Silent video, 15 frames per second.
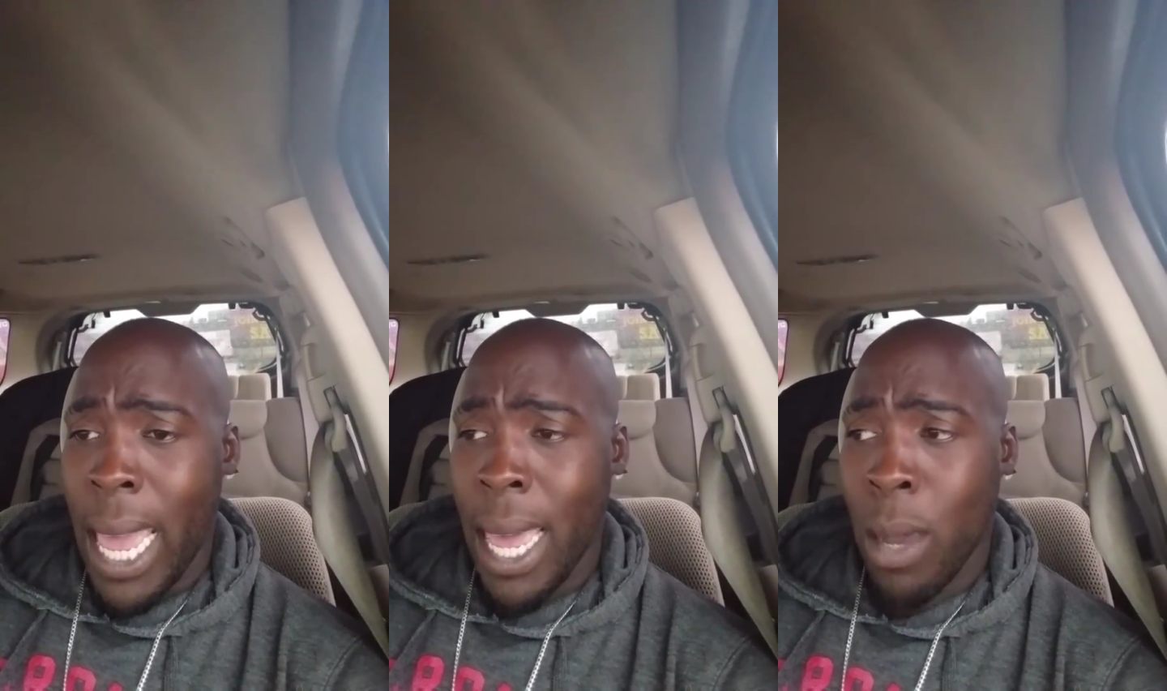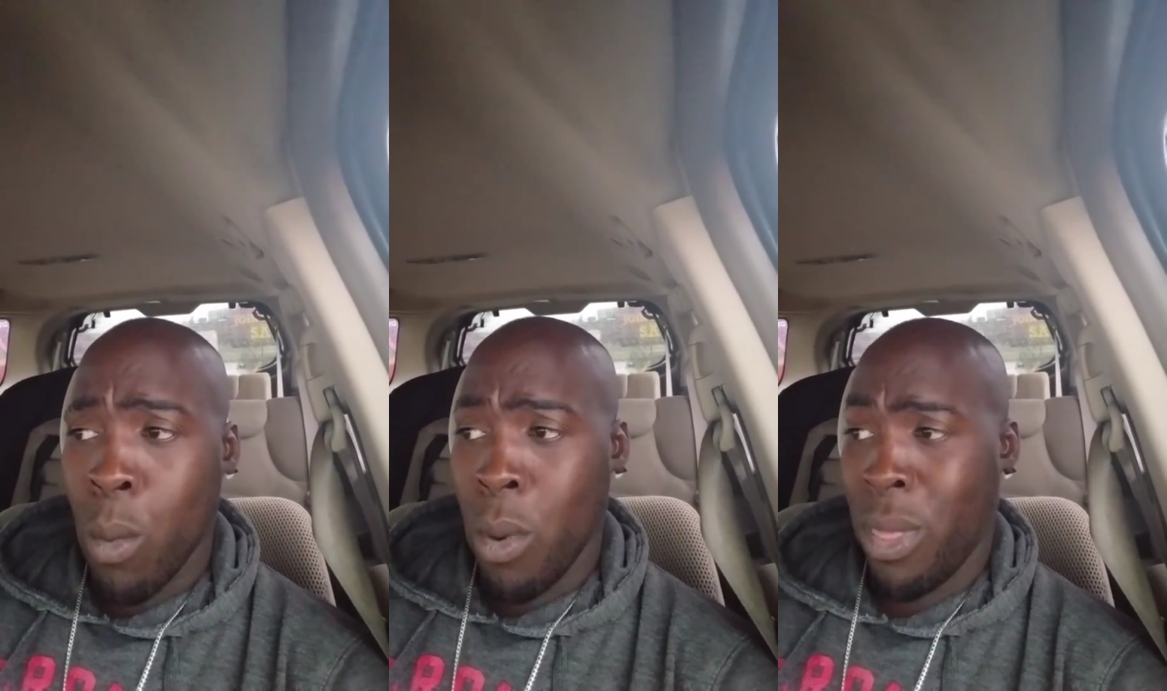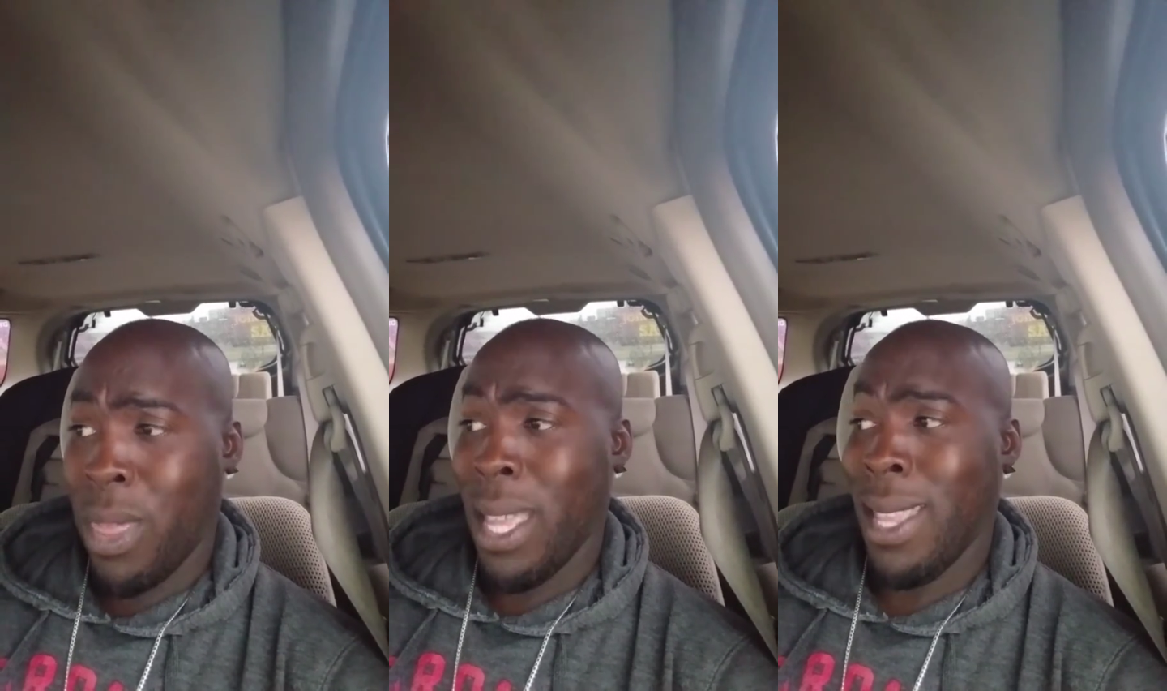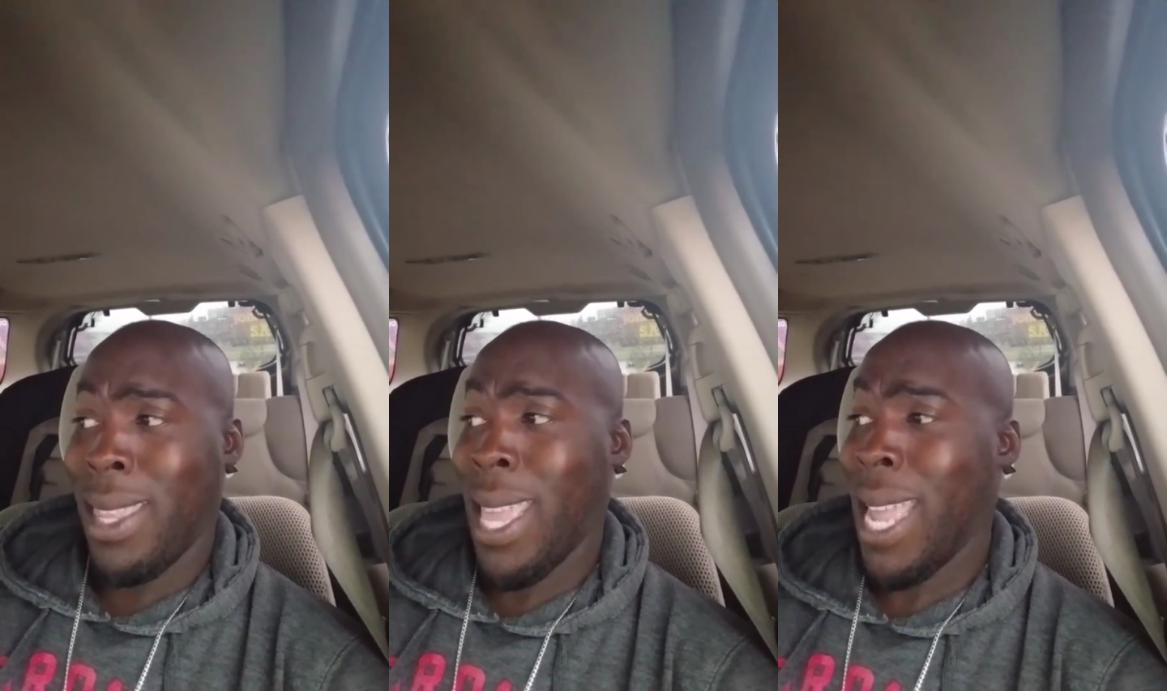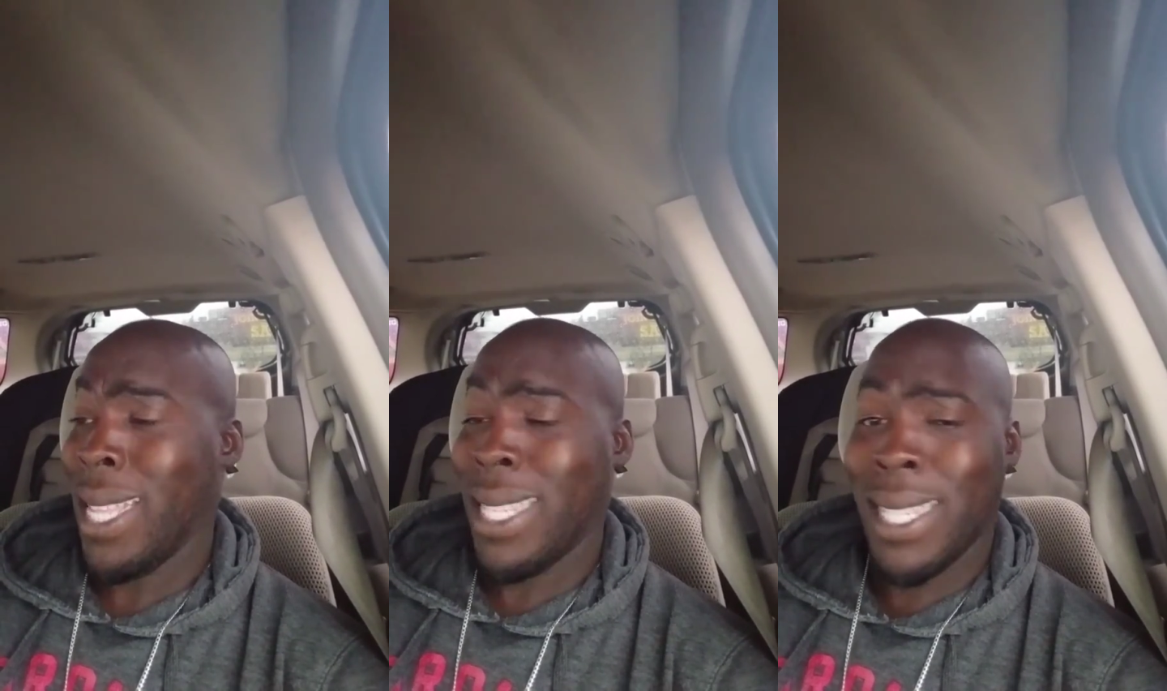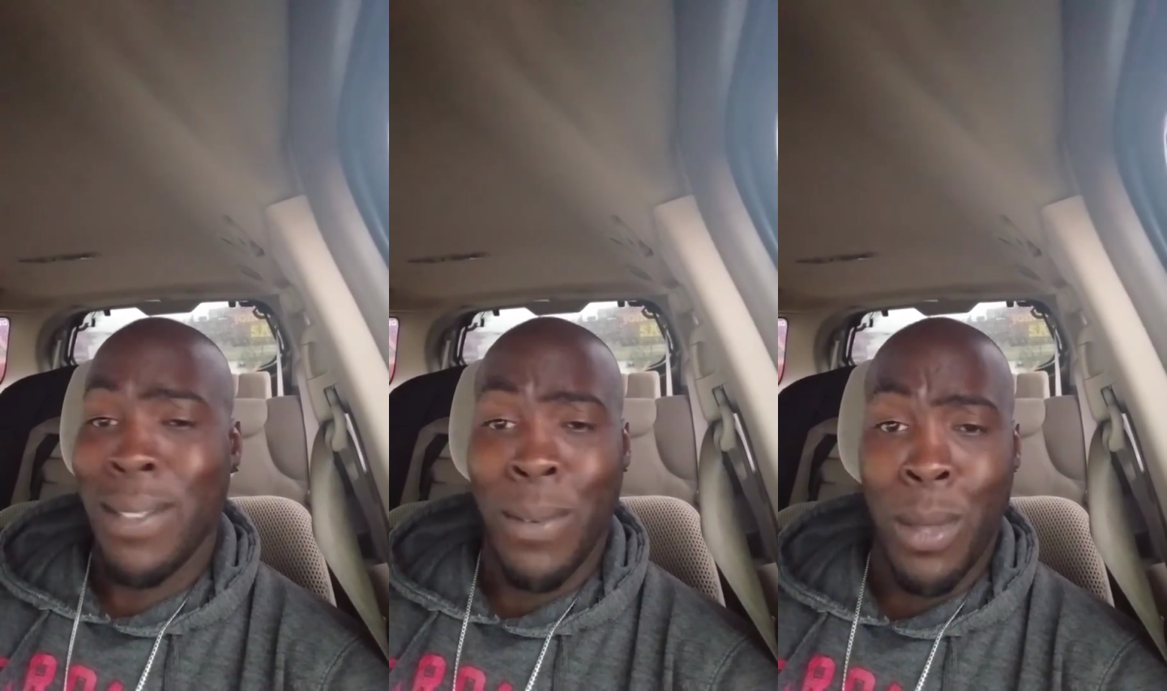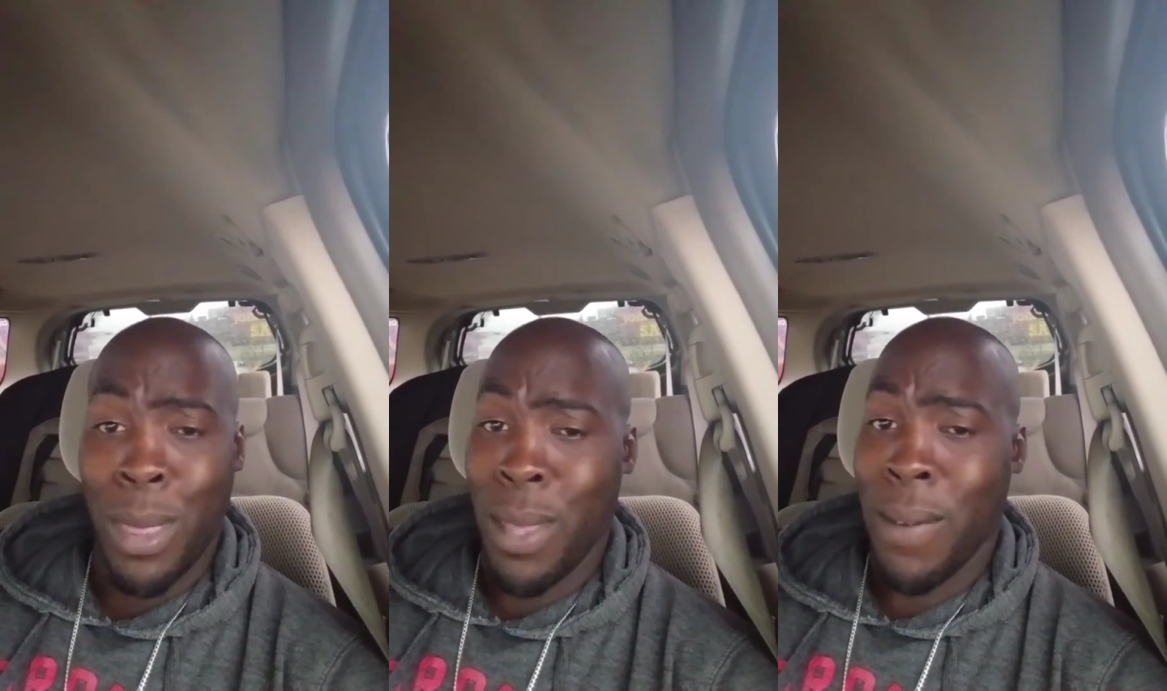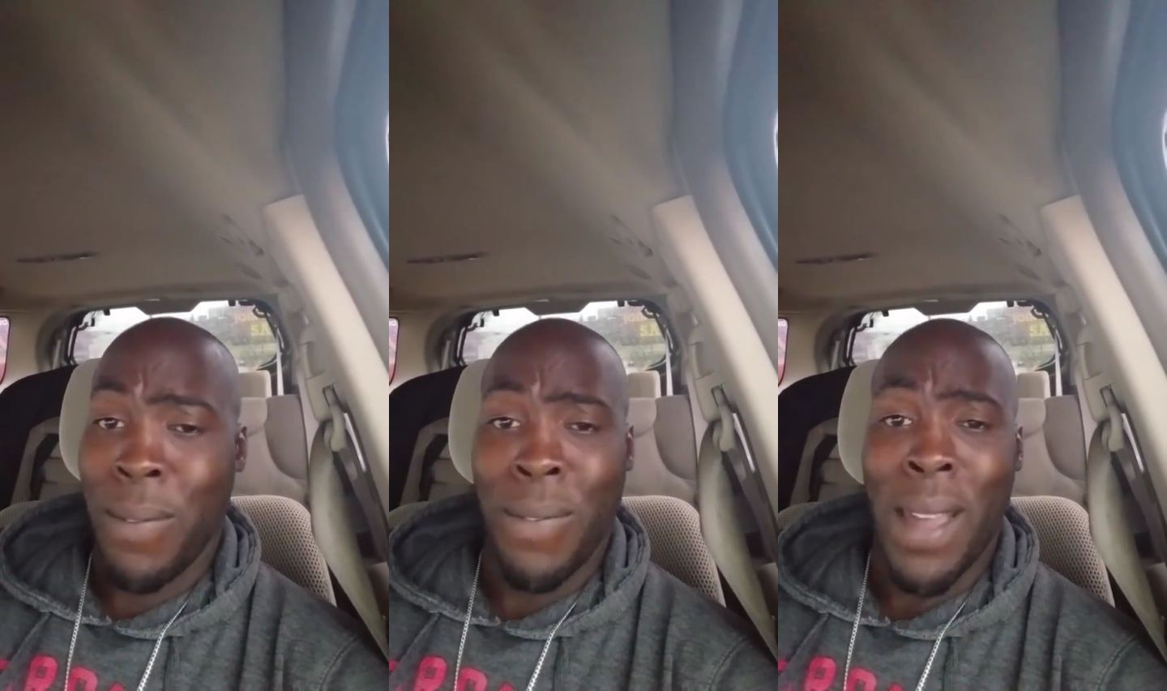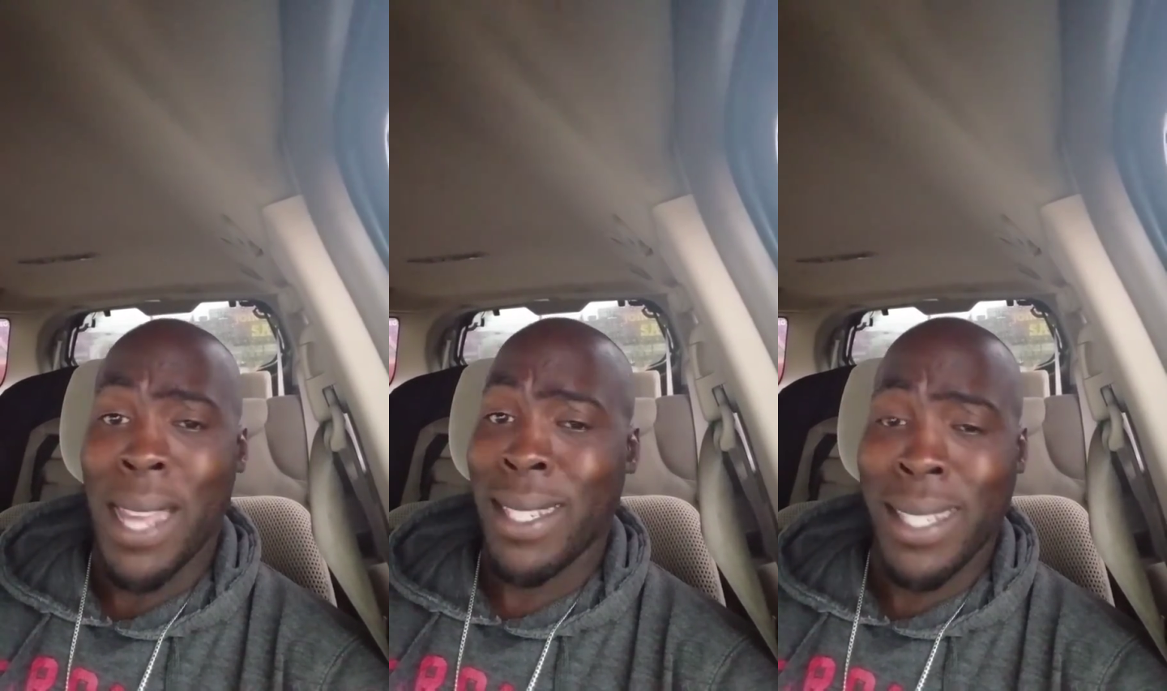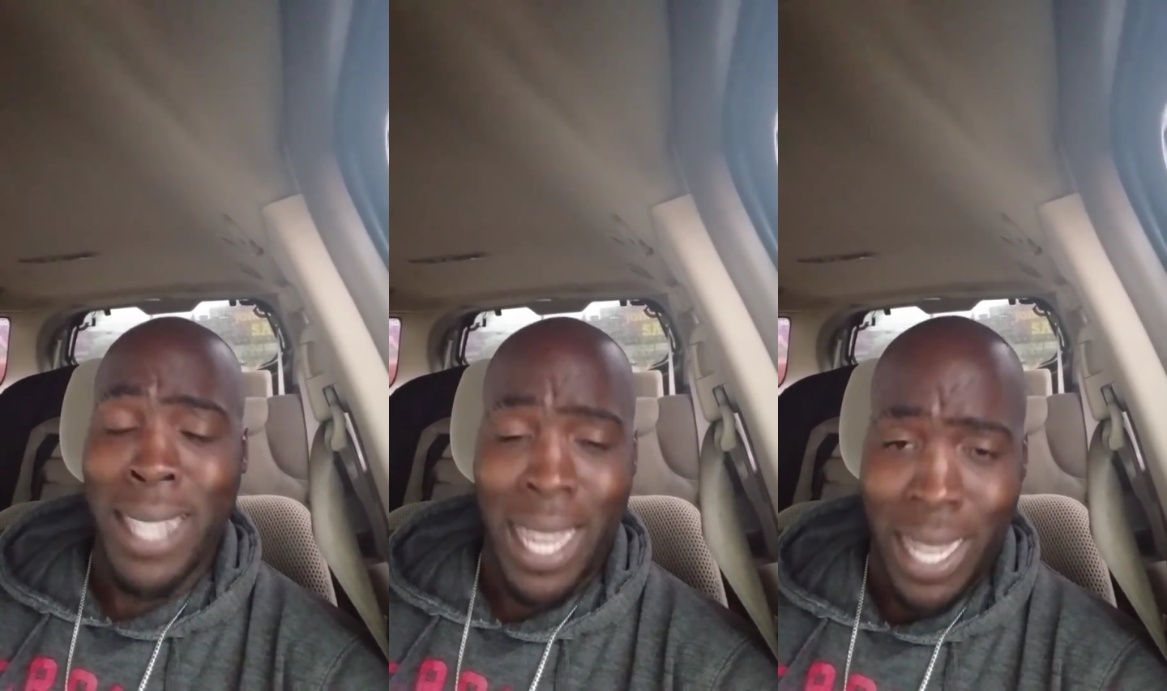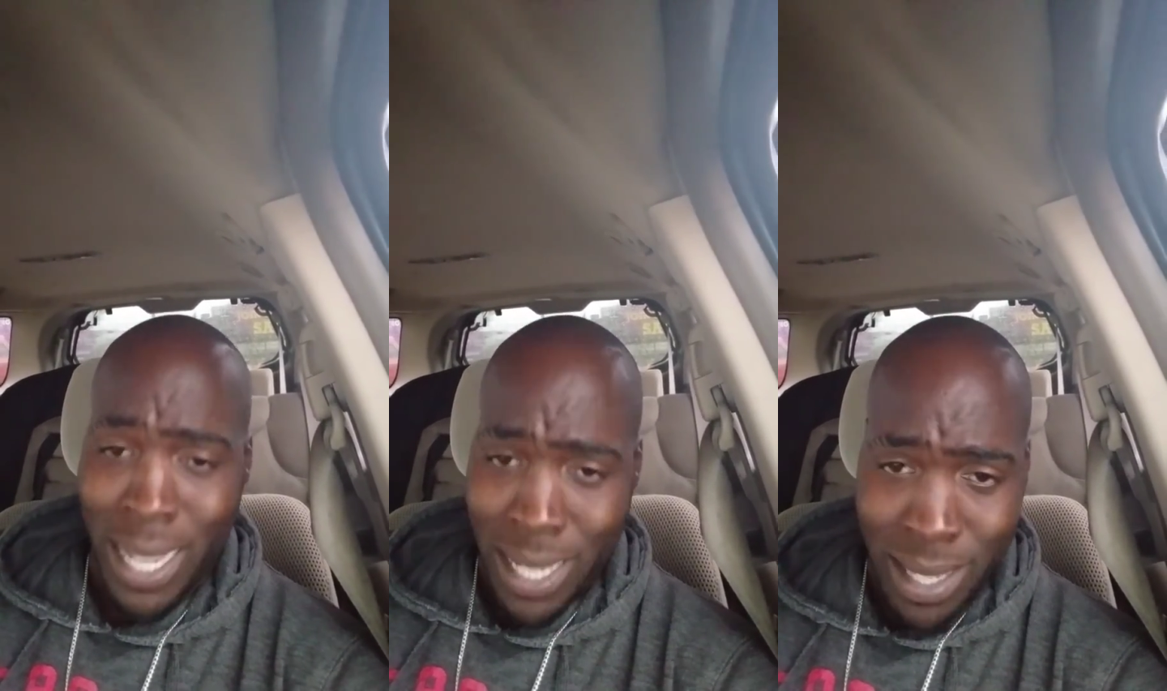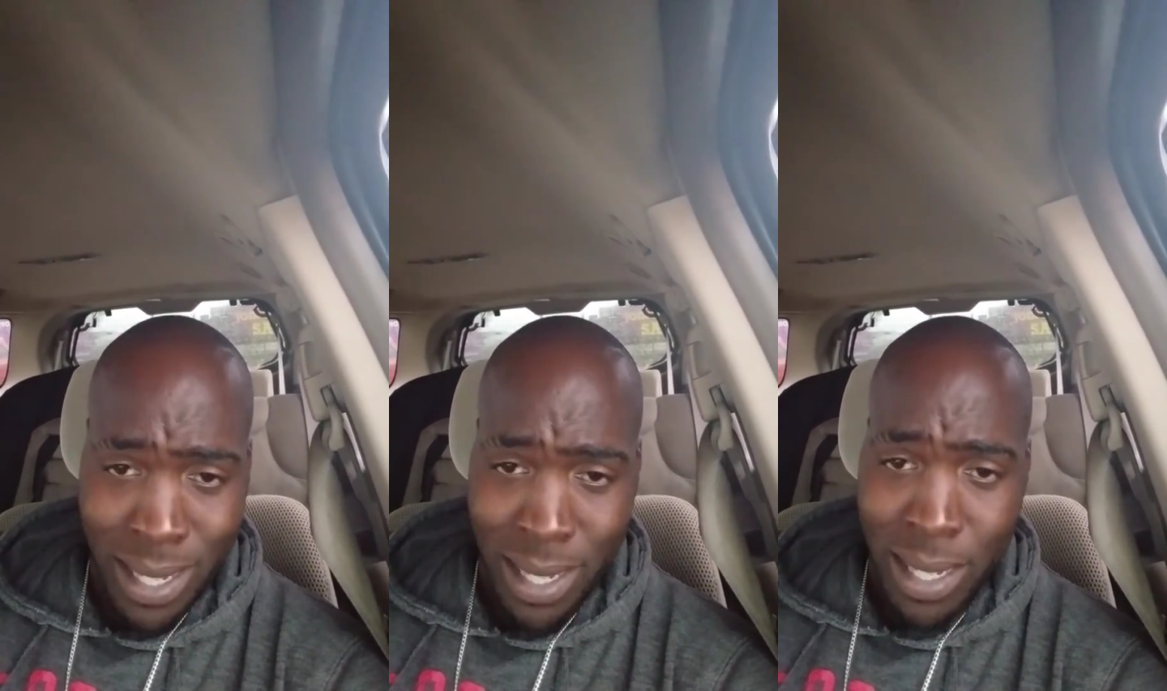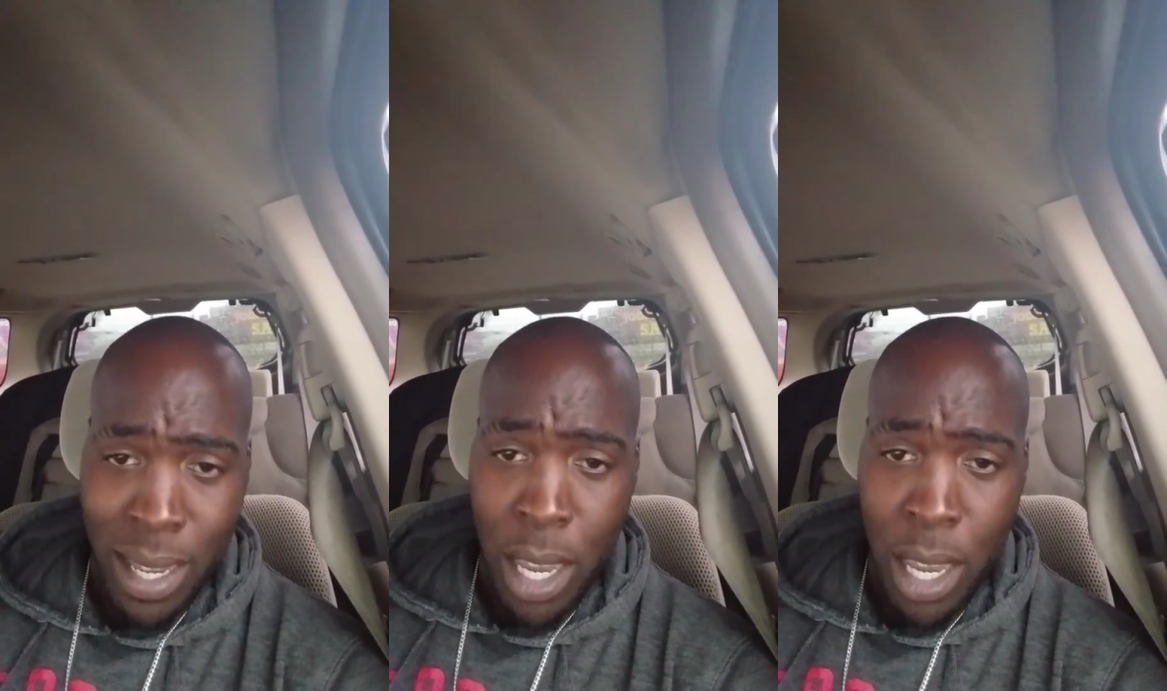within 5 seconds